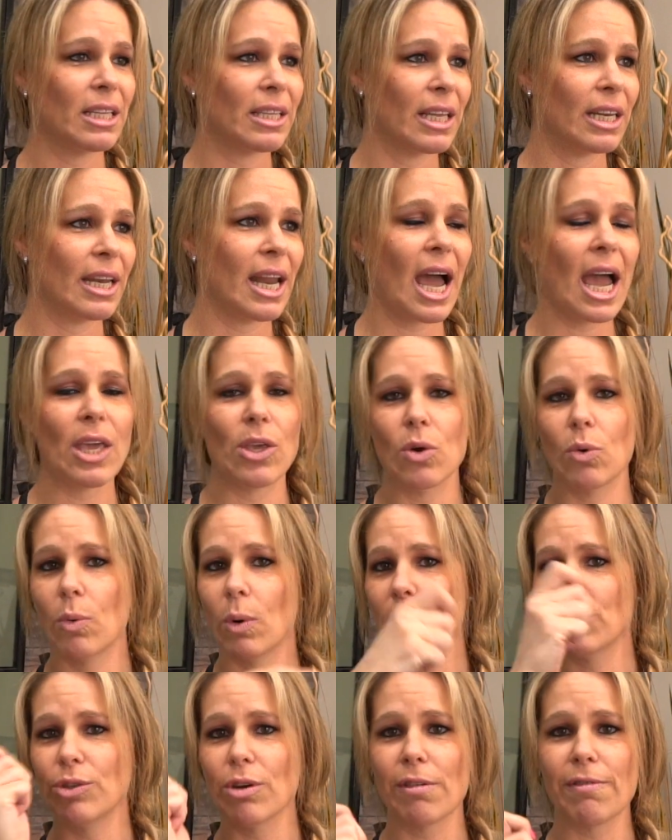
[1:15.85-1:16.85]
the night you
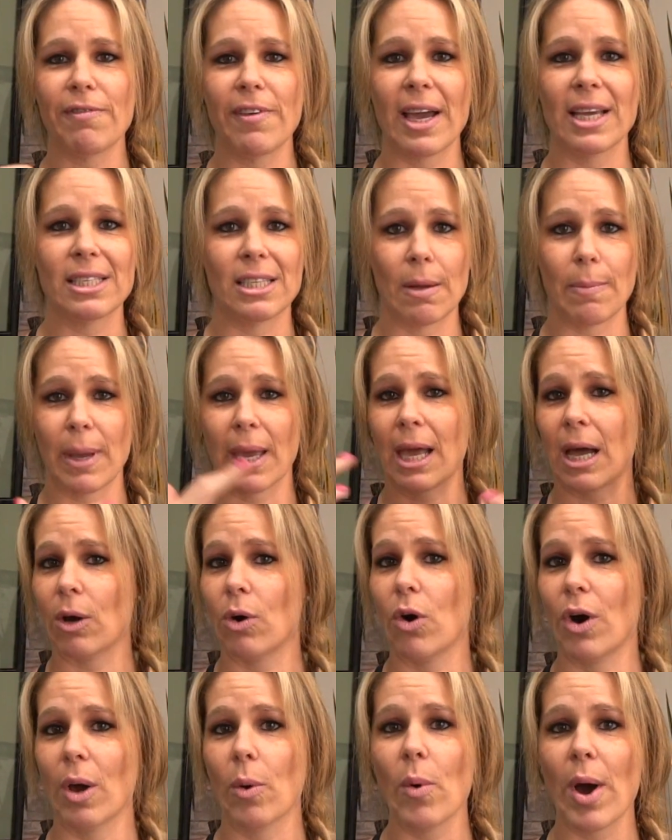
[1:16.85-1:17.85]
wash your face, the makeup
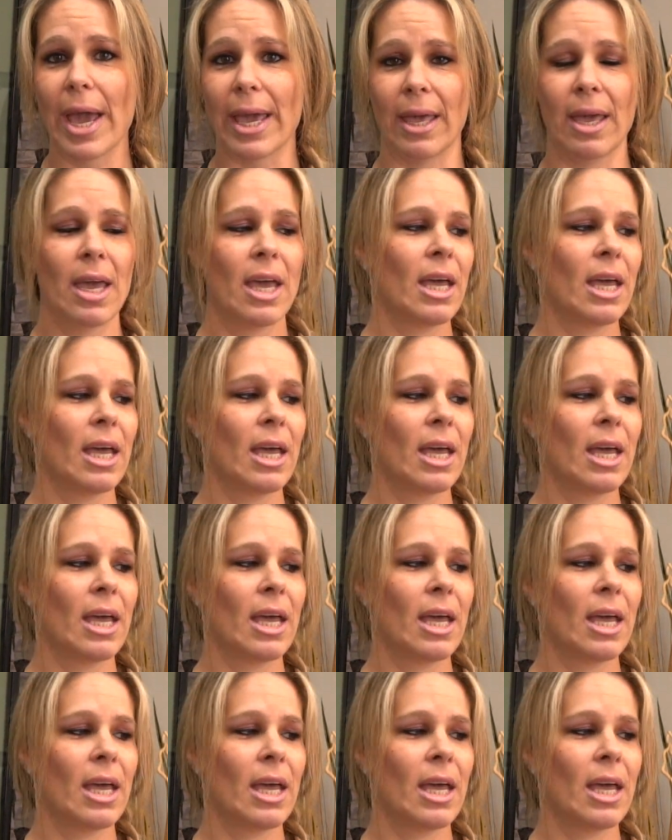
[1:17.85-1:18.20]
go away.